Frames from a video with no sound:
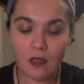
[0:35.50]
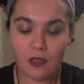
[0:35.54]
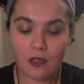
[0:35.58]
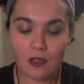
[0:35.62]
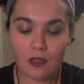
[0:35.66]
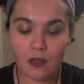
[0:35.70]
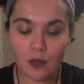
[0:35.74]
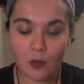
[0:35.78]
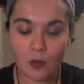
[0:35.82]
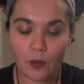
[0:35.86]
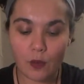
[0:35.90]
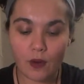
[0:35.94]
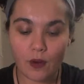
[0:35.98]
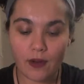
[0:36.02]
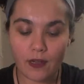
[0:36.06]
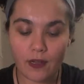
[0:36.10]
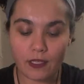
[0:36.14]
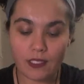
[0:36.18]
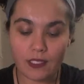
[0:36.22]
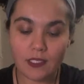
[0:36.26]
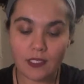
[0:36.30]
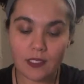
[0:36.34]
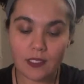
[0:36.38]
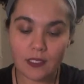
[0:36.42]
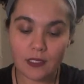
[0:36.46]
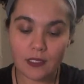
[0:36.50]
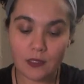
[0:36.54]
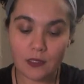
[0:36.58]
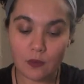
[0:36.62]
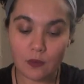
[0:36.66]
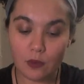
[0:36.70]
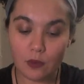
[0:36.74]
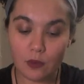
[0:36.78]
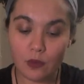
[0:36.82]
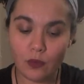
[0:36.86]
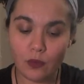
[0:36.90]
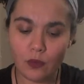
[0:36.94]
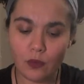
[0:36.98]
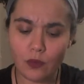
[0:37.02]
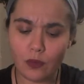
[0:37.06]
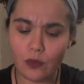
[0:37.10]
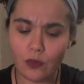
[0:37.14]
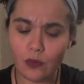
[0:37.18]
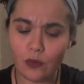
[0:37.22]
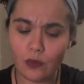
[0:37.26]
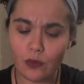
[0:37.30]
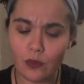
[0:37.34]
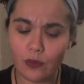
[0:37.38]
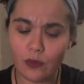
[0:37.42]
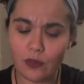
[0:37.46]
Aquarius.
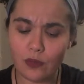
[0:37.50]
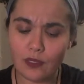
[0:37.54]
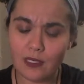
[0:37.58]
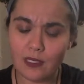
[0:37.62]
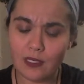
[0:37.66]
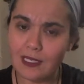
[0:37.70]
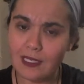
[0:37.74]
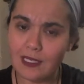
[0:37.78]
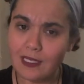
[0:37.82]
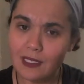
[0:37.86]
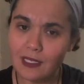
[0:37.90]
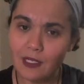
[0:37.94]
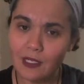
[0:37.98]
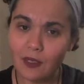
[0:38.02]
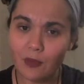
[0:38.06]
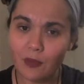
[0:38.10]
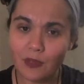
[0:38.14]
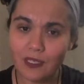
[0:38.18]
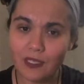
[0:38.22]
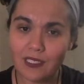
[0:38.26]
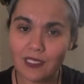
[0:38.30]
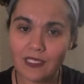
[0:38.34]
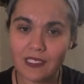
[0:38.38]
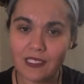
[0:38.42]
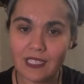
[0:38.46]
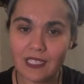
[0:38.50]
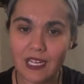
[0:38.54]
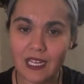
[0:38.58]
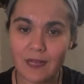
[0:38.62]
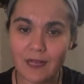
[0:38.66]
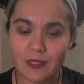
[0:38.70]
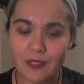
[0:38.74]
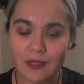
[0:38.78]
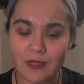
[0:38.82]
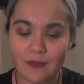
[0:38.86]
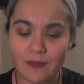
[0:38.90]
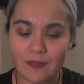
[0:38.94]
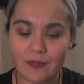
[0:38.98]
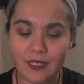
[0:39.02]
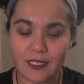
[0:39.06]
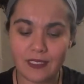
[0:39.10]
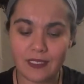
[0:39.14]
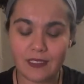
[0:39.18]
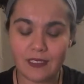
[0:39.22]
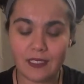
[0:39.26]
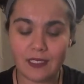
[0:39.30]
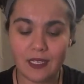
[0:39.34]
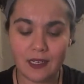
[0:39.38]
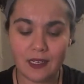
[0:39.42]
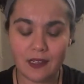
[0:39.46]
Ooh. Quick snap to my
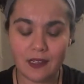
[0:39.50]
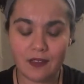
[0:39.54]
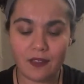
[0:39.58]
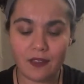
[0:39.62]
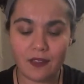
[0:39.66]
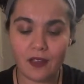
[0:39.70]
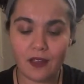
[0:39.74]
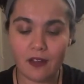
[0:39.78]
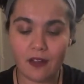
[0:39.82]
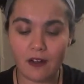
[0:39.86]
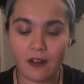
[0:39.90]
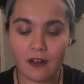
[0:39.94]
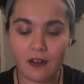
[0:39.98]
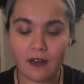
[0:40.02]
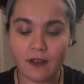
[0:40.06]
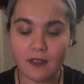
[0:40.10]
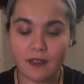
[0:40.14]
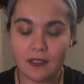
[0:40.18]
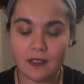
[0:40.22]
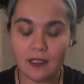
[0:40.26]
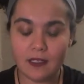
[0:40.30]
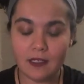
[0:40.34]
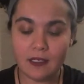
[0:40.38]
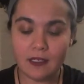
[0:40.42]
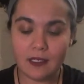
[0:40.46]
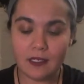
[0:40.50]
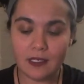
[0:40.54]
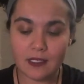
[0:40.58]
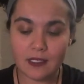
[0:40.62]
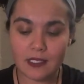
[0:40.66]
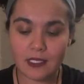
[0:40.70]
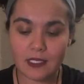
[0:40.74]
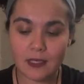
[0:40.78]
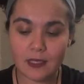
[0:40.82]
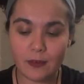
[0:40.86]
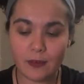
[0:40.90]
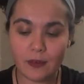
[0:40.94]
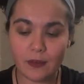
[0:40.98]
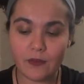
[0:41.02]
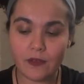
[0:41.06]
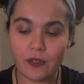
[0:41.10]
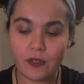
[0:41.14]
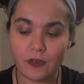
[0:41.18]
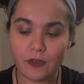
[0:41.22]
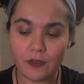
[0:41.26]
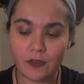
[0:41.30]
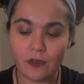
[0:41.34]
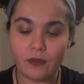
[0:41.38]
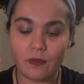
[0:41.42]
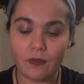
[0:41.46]
deck there. Some of
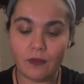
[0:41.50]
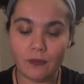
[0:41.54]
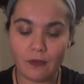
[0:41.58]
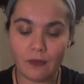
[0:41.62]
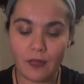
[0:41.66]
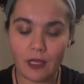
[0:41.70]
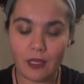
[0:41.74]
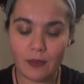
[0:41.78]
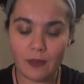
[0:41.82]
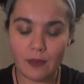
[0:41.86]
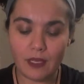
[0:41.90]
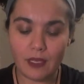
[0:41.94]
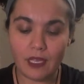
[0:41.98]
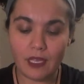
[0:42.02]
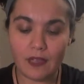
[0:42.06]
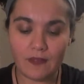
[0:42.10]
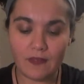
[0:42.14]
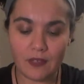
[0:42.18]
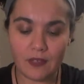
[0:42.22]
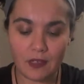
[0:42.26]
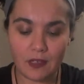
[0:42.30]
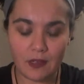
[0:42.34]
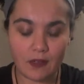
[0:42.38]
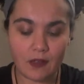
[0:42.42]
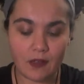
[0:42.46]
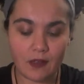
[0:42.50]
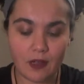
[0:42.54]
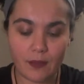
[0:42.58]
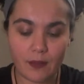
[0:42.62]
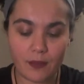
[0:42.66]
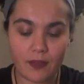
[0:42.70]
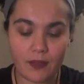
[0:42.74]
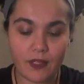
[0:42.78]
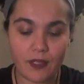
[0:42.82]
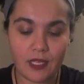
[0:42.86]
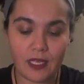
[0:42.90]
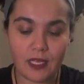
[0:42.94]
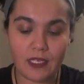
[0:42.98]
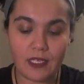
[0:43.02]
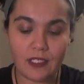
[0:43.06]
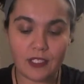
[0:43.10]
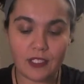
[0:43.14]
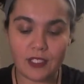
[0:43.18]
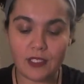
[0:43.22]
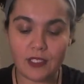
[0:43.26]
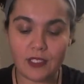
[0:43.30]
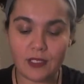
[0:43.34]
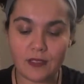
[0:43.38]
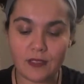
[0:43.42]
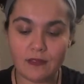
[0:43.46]
you may be having a
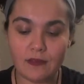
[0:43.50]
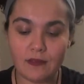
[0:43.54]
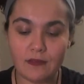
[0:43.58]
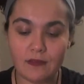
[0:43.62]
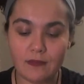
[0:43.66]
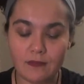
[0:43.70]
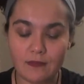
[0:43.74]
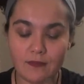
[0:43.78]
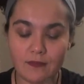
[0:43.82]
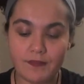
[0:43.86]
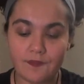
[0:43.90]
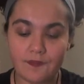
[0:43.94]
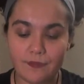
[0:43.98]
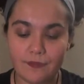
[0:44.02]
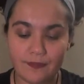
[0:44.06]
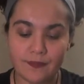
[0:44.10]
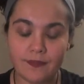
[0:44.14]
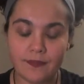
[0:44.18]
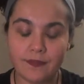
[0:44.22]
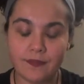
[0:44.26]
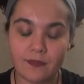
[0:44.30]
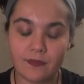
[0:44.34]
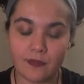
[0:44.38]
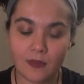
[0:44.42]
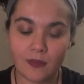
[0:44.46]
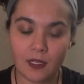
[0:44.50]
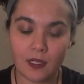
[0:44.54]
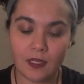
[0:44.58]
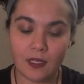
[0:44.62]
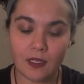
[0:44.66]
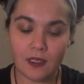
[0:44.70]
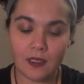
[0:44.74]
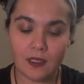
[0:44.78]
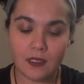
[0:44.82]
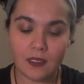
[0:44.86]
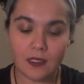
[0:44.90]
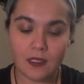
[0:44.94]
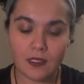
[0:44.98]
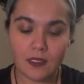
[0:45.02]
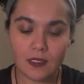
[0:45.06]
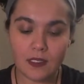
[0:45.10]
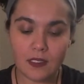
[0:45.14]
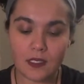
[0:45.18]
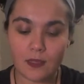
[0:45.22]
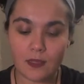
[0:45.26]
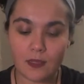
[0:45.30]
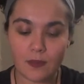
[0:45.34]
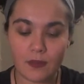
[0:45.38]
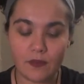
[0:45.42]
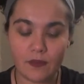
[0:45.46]
complication.
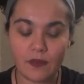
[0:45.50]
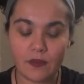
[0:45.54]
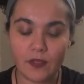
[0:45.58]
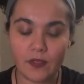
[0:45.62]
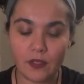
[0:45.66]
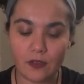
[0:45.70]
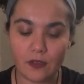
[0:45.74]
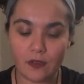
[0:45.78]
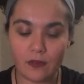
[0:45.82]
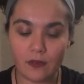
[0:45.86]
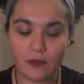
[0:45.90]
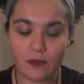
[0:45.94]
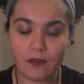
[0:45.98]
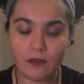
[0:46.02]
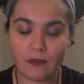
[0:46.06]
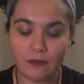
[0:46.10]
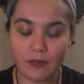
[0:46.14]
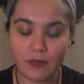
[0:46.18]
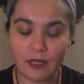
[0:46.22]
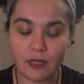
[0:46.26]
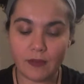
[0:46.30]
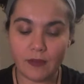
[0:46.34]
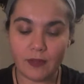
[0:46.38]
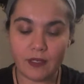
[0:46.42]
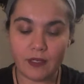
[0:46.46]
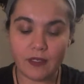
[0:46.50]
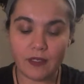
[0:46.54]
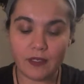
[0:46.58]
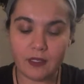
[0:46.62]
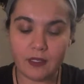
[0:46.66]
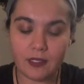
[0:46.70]
Some of you may be